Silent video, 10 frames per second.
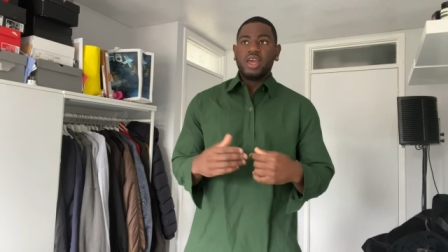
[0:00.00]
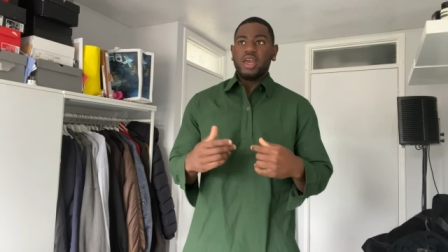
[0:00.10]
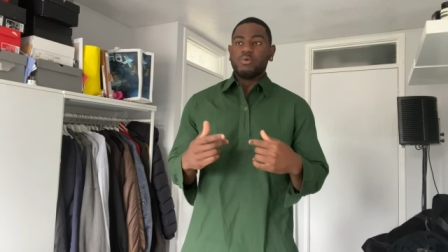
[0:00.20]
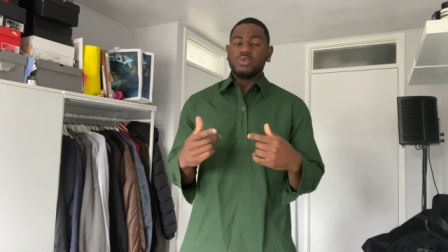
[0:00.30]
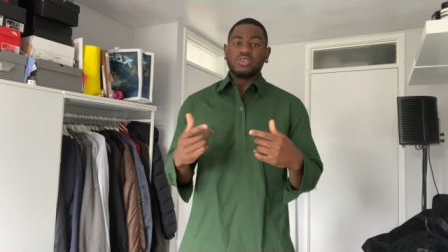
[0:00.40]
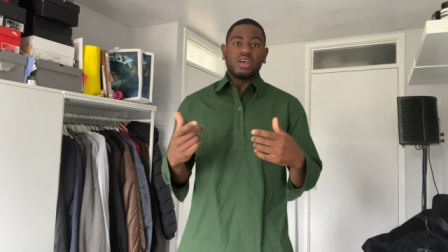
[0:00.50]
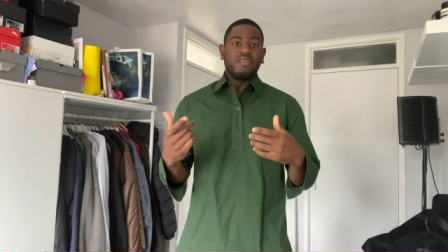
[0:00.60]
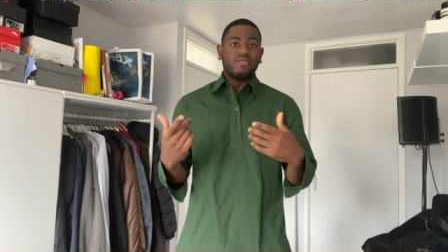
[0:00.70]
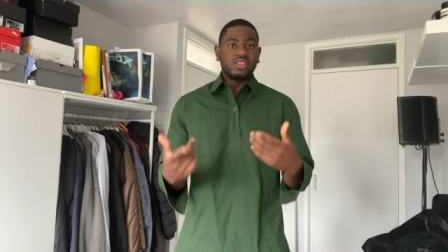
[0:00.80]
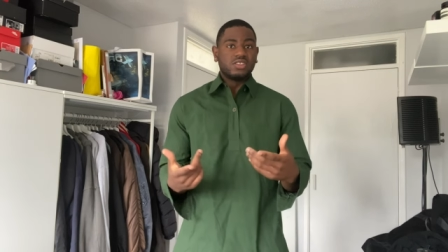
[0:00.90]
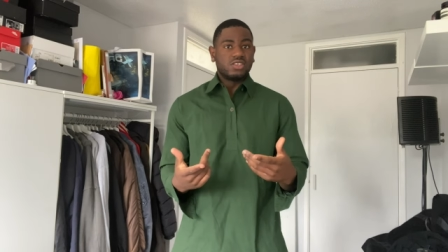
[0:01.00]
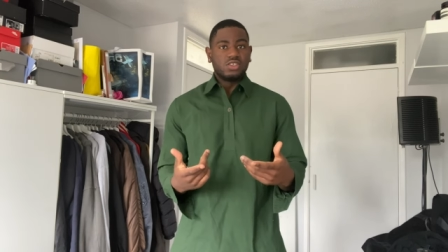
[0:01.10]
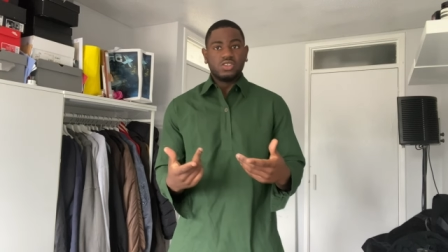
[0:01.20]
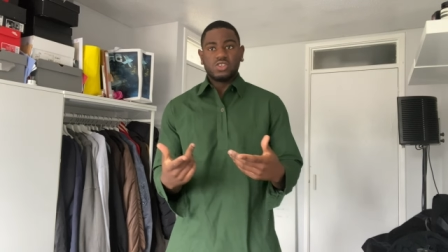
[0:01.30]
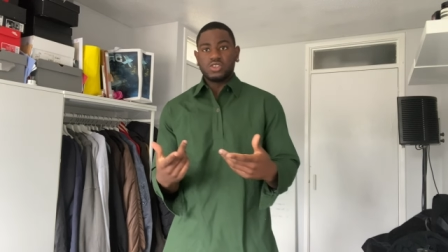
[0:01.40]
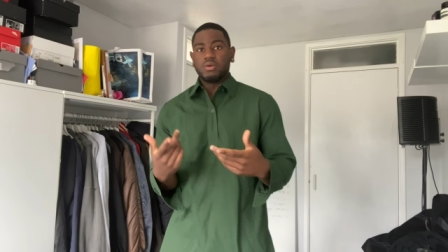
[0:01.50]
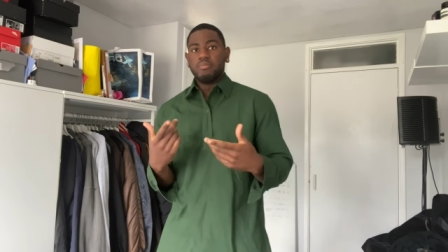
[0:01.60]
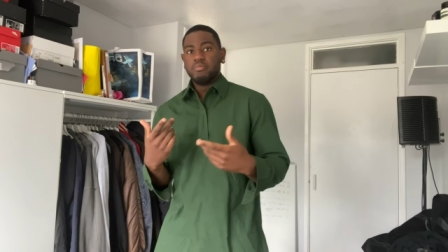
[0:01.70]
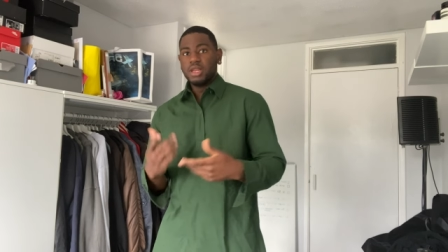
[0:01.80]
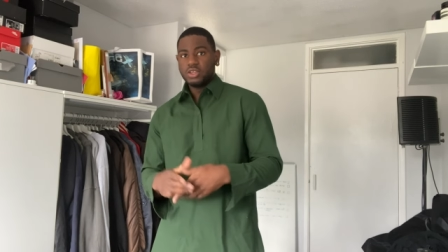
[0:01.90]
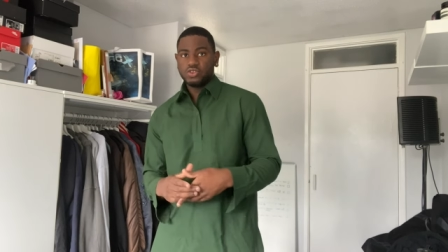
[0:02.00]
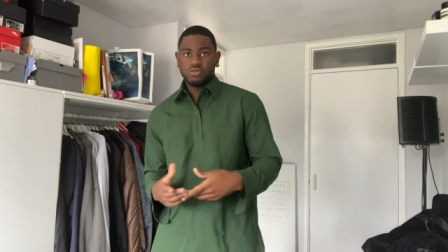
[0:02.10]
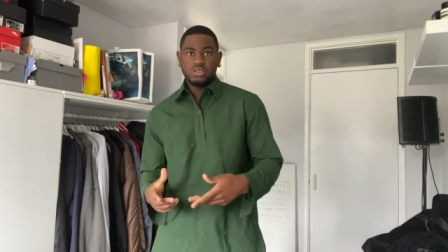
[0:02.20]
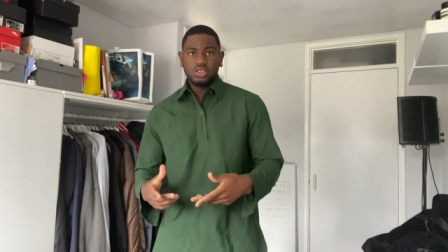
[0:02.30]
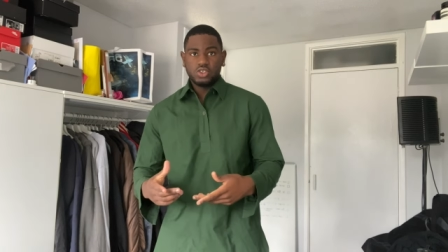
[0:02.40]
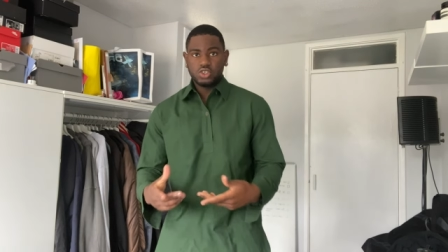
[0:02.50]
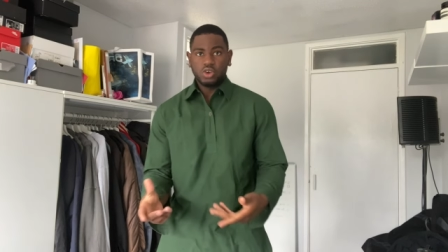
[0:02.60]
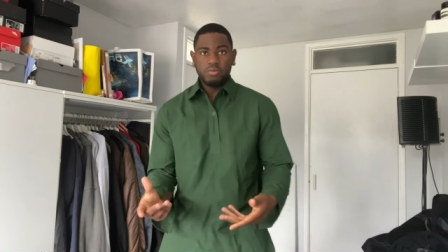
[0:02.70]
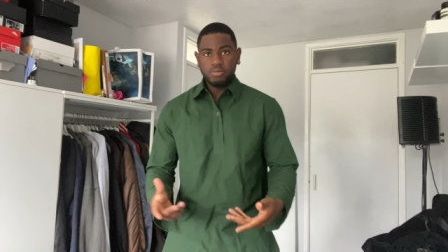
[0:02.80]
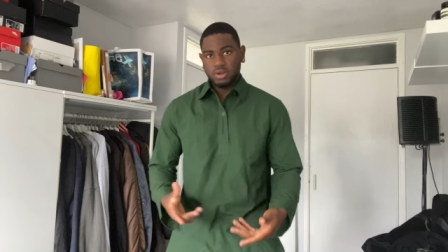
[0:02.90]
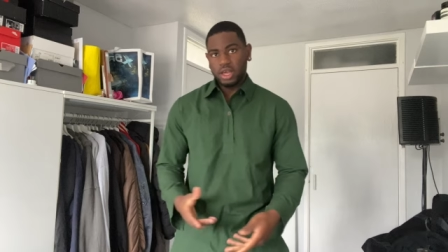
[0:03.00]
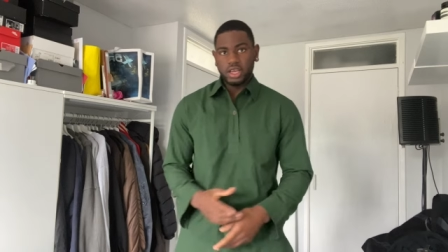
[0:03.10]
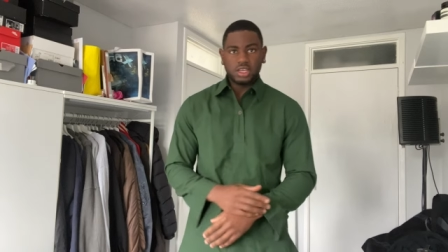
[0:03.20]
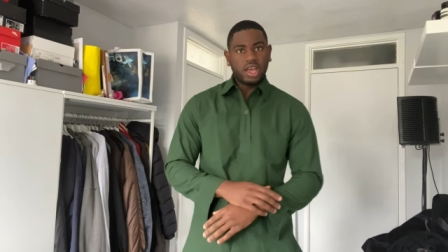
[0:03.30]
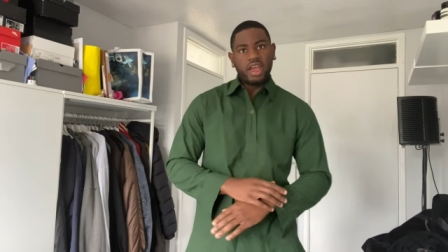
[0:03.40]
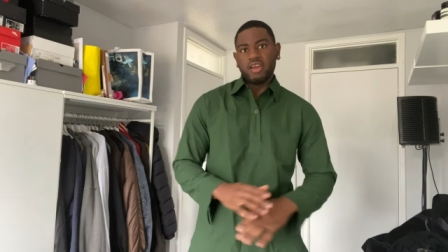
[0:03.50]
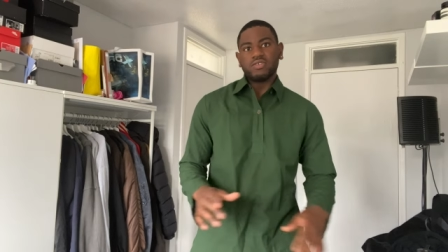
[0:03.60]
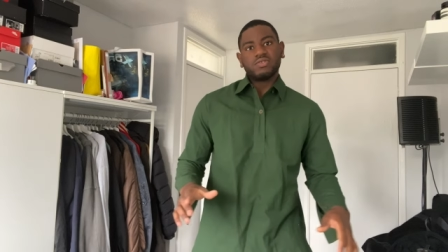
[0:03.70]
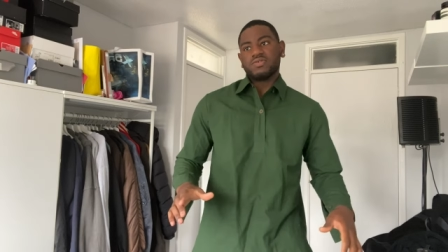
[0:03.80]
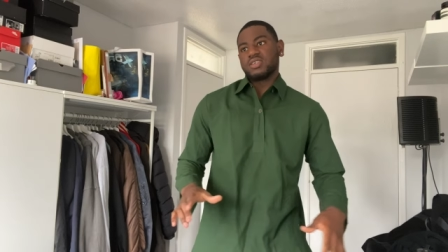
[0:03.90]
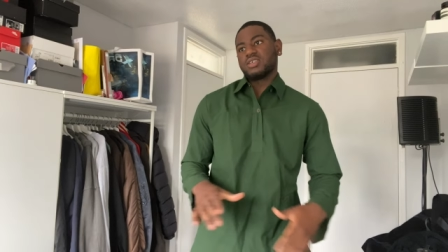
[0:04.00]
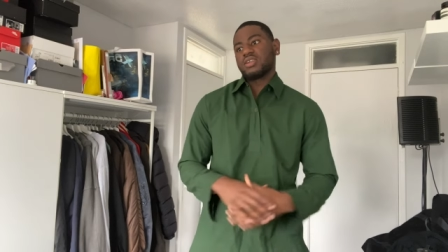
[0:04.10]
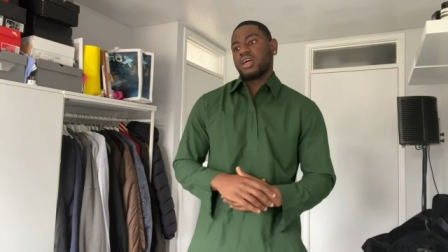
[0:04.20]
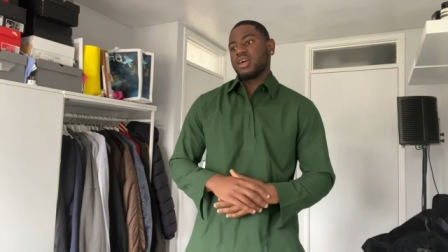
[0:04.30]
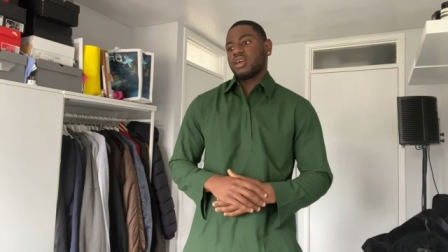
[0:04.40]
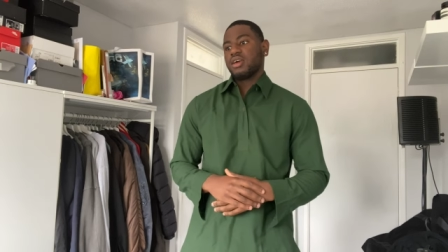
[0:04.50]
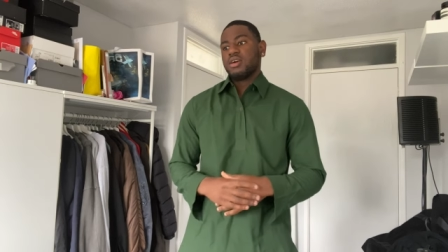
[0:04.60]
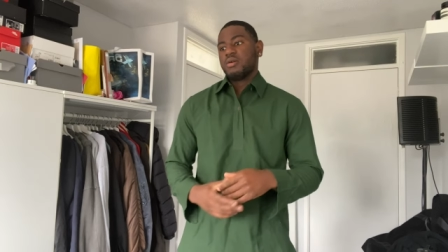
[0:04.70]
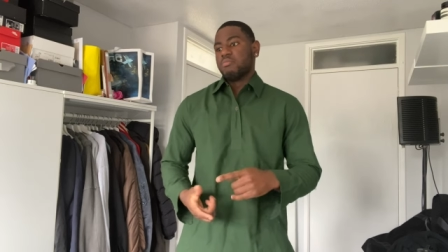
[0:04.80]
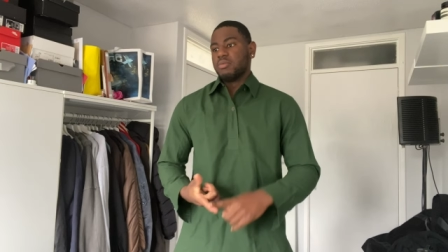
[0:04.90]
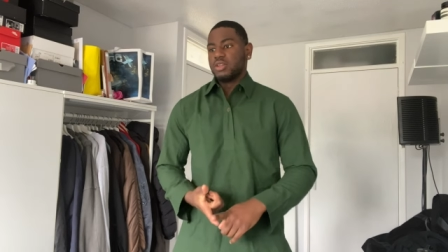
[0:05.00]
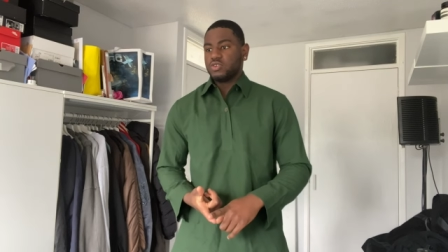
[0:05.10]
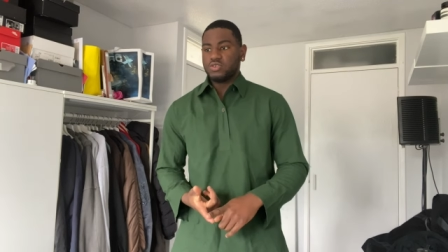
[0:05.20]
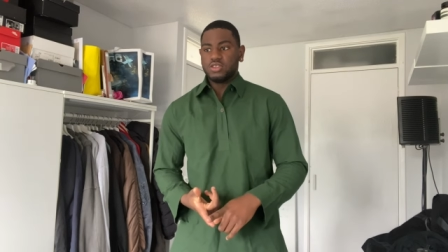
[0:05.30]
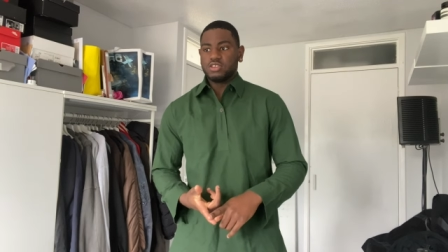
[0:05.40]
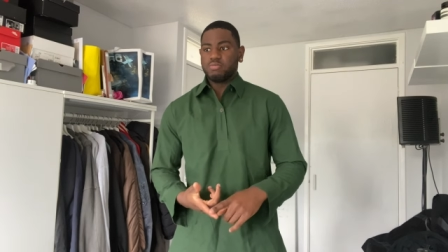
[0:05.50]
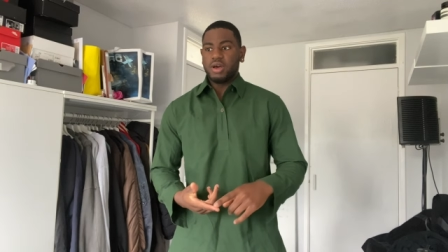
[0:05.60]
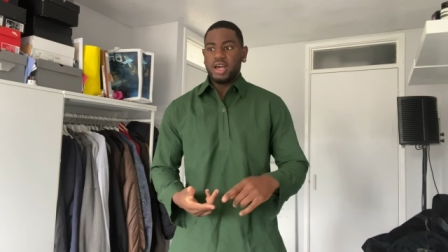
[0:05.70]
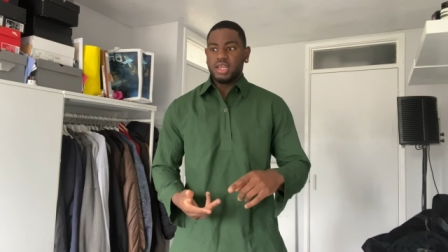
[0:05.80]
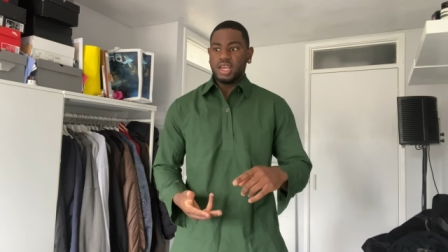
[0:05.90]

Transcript: It was a vintage military shop, like everything like military inspired.